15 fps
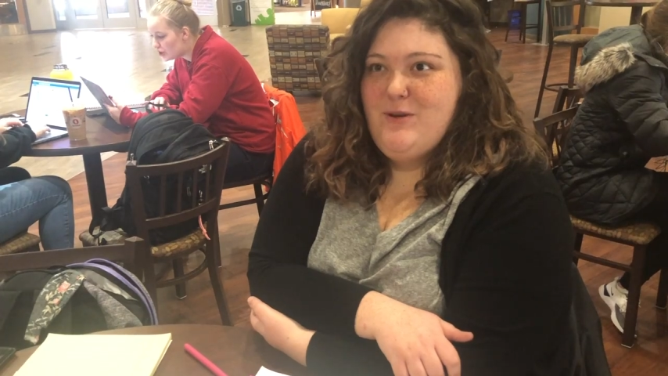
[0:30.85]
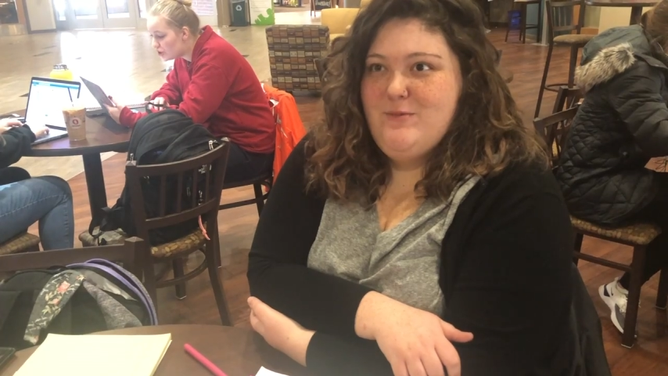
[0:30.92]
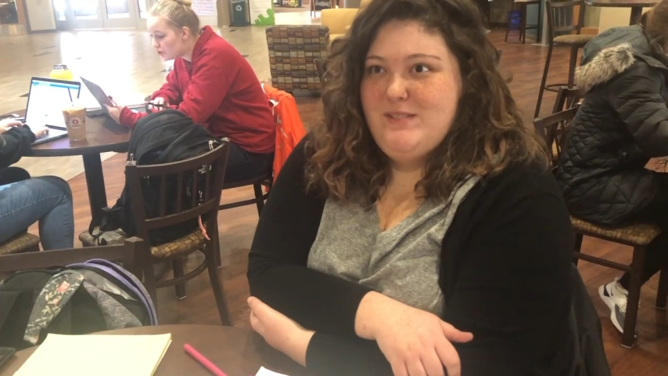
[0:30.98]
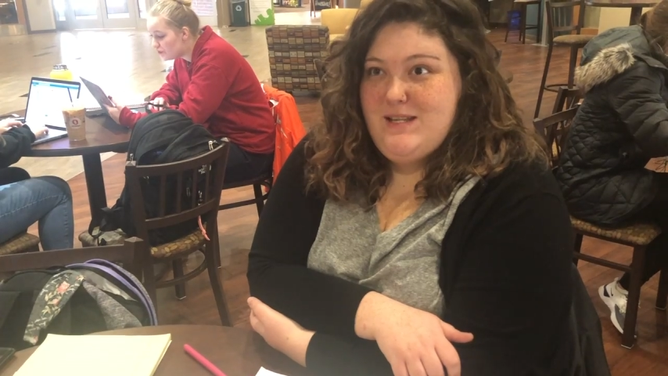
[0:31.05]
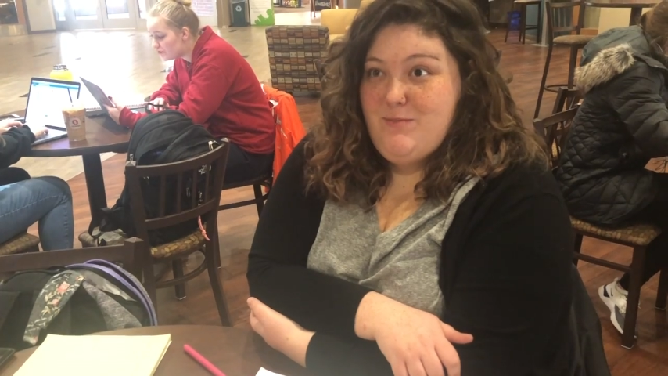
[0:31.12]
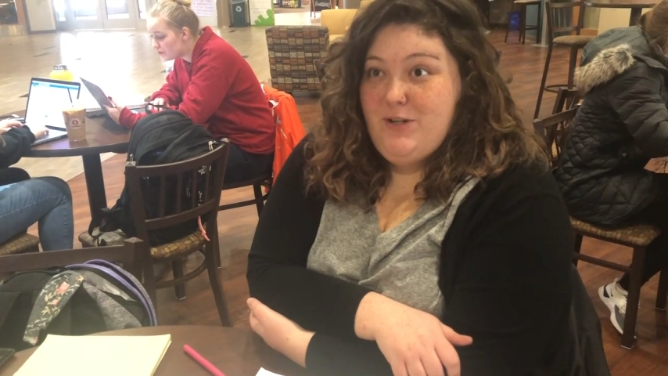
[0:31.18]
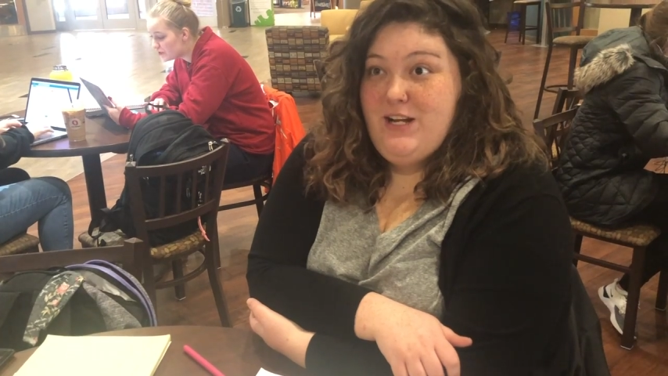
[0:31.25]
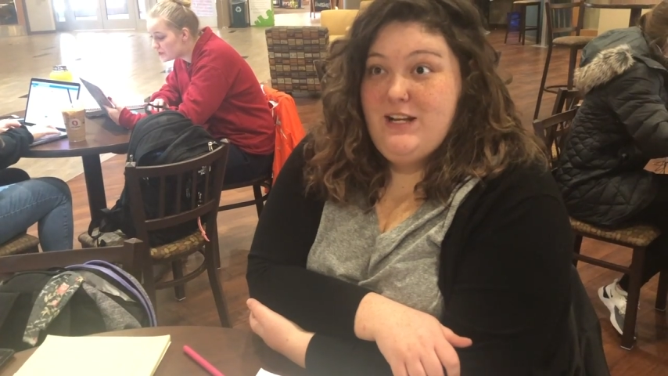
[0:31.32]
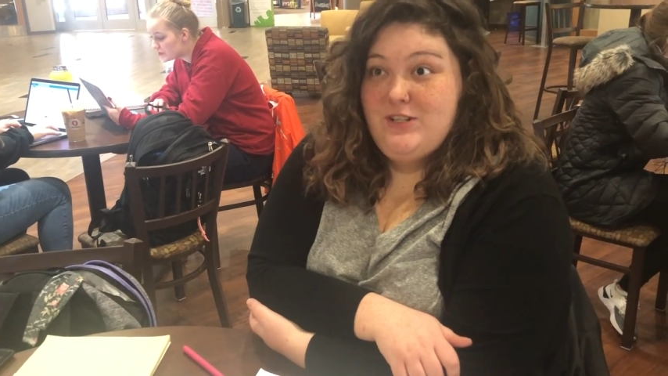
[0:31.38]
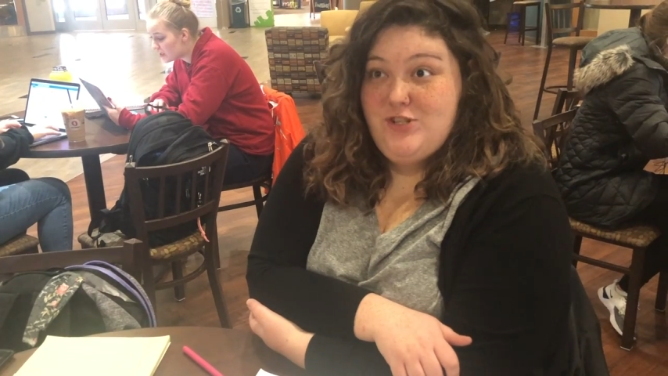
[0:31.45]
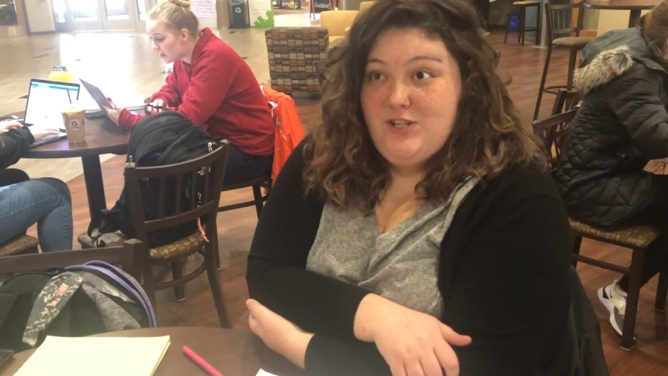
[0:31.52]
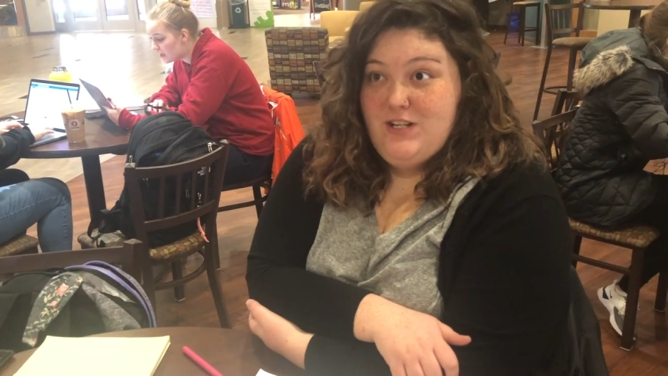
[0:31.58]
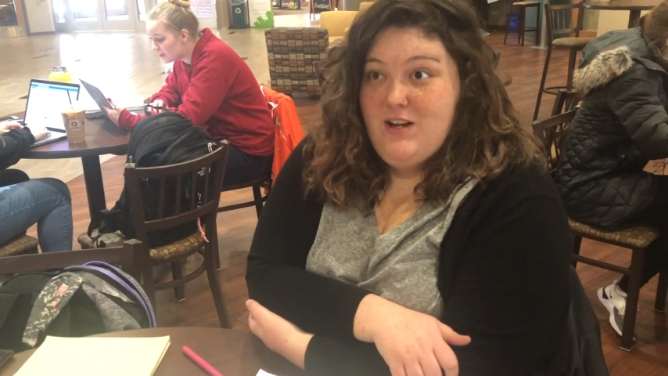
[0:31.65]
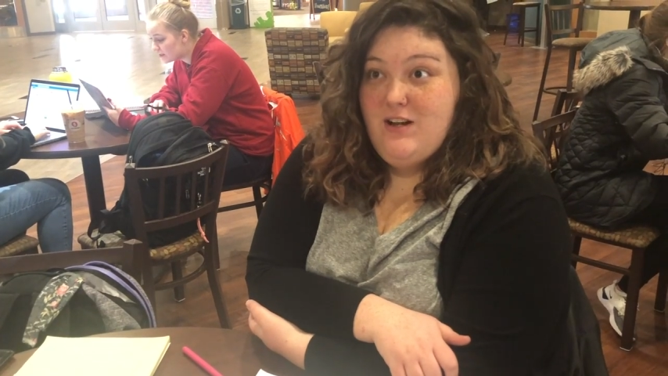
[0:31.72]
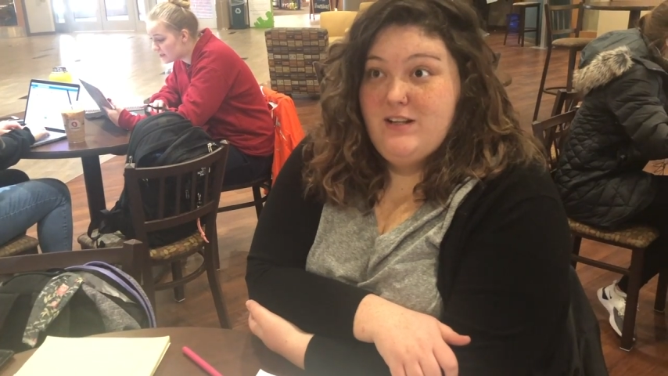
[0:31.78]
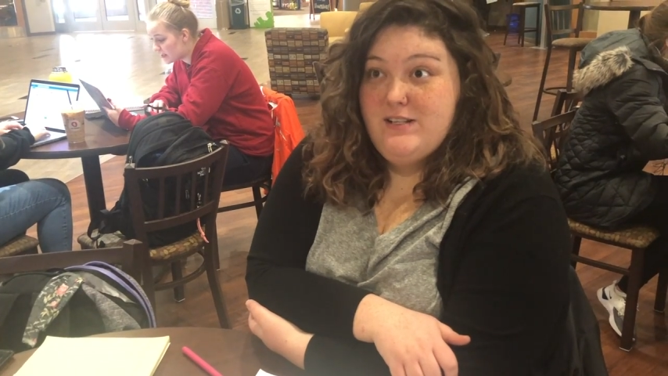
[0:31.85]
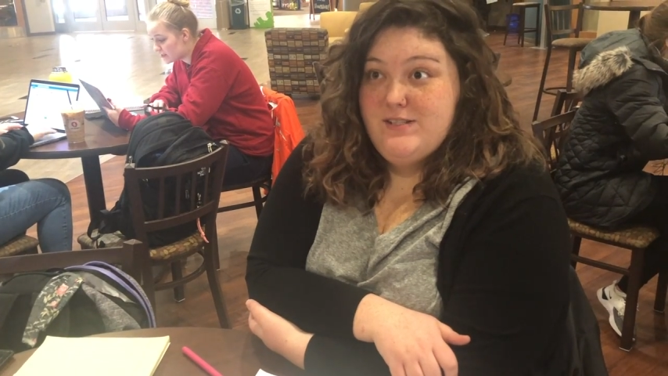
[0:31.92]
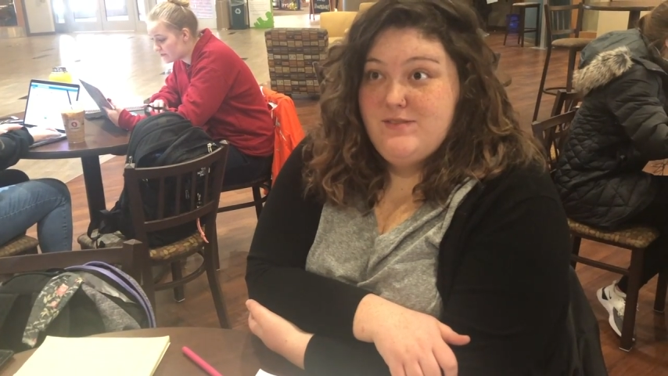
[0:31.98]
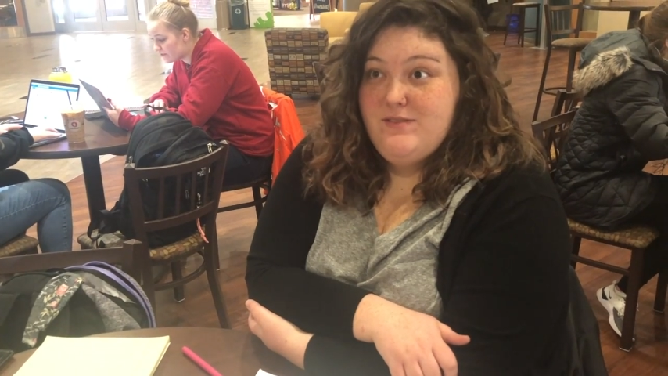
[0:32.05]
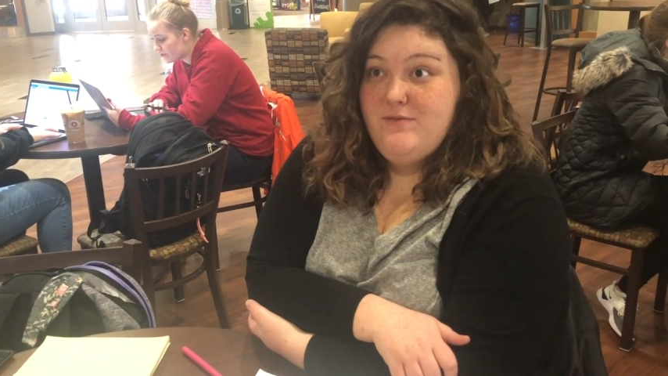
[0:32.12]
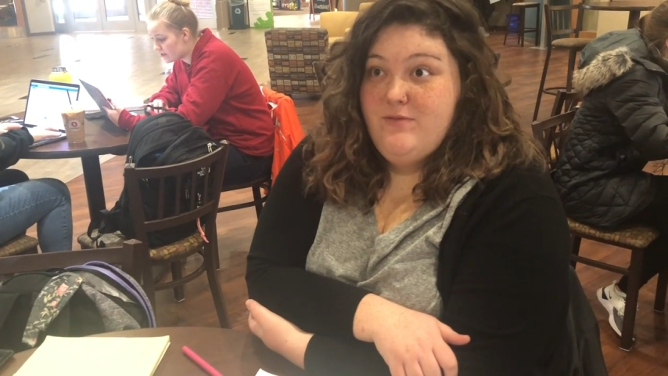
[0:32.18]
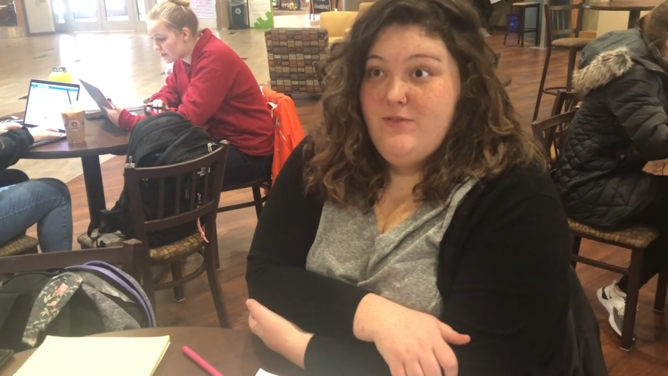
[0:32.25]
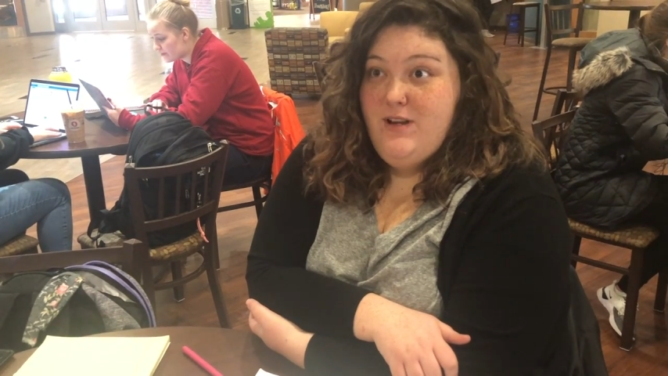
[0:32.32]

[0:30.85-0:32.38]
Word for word: I was able to actually caucus